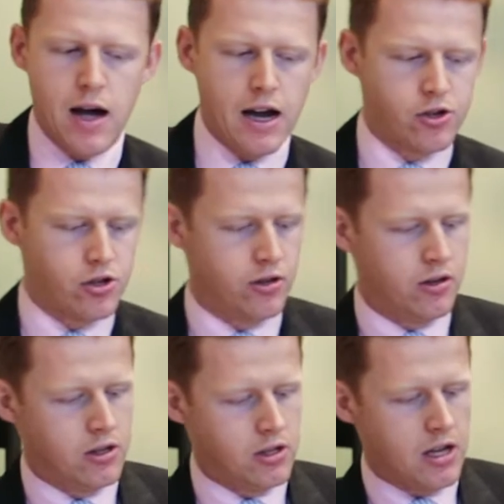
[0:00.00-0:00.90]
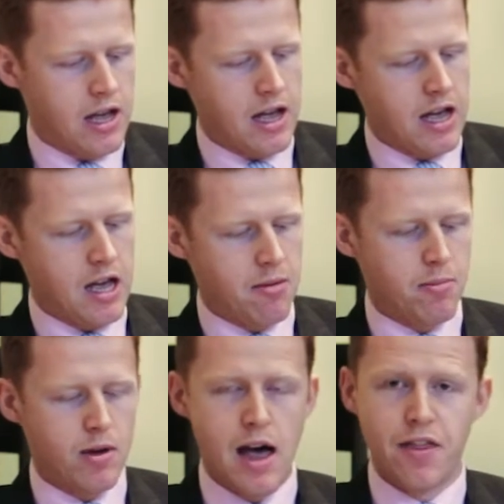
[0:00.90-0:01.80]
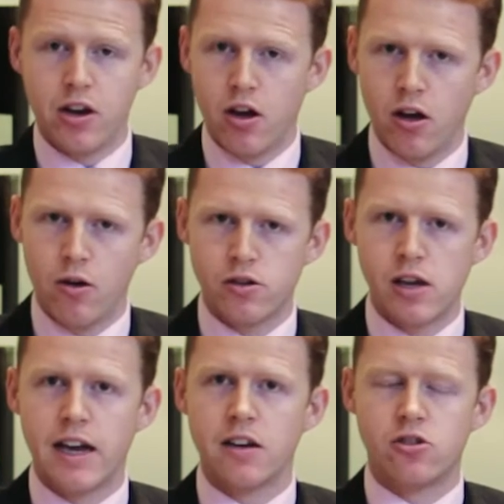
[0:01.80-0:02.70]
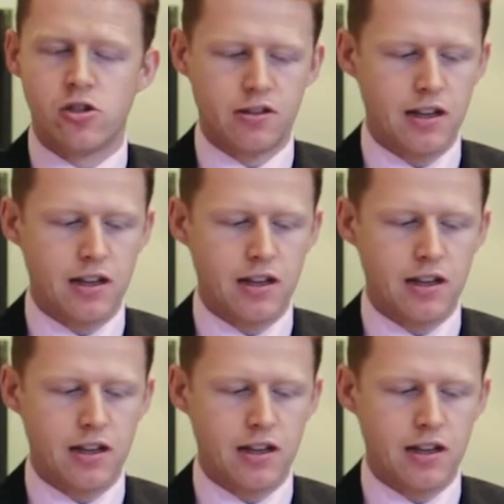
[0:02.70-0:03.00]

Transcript: saw action at the Nile at age